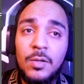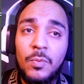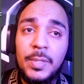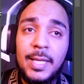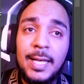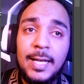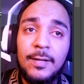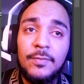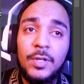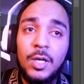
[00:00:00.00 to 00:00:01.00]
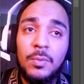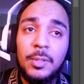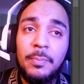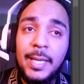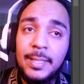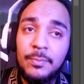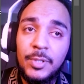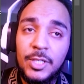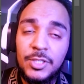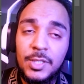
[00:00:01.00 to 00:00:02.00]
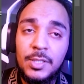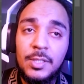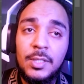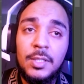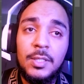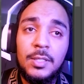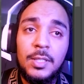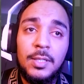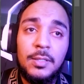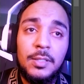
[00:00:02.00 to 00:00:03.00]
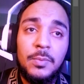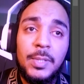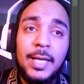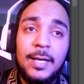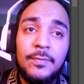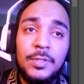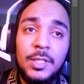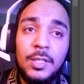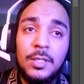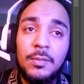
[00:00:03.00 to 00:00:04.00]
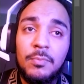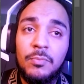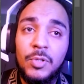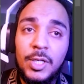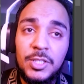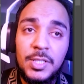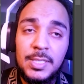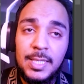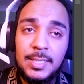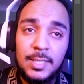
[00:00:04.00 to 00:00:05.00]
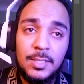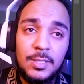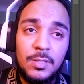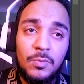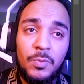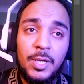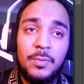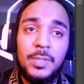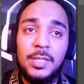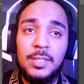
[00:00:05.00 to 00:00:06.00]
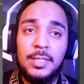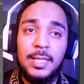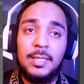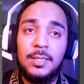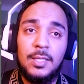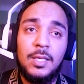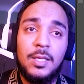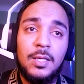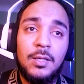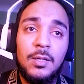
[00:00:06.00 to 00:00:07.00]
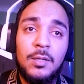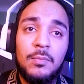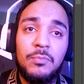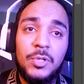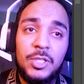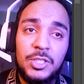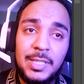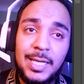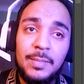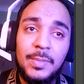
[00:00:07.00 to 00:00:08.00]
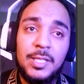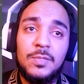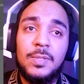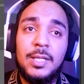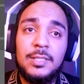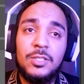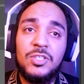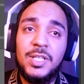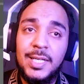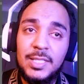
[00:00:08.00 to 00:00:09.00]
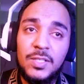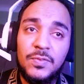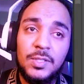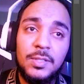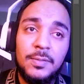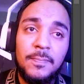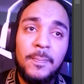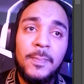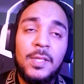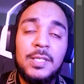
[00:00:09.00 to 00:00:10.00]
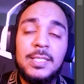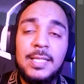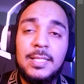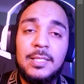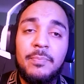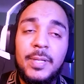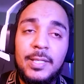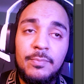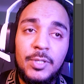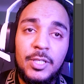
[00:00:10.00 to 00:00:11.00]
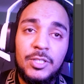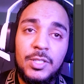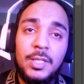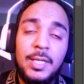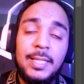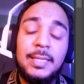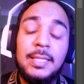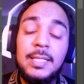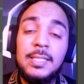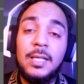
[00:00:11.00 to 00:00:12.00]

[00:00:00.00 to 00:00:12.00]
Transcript: we have our pen pressure, we have the brush settings where we could get the brush type as well as the transfer set to pen pressure, and this